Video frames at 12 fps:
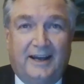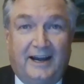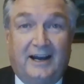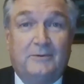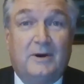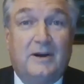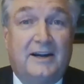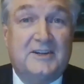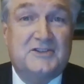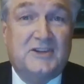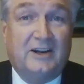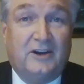And I wanted to
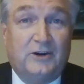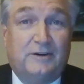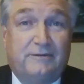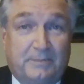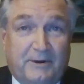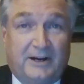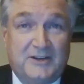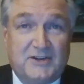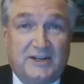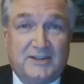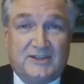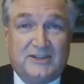set a goal for
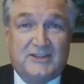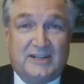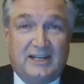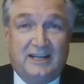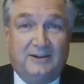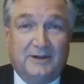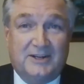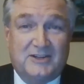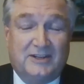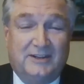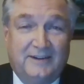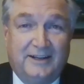presidents
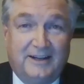distinguished.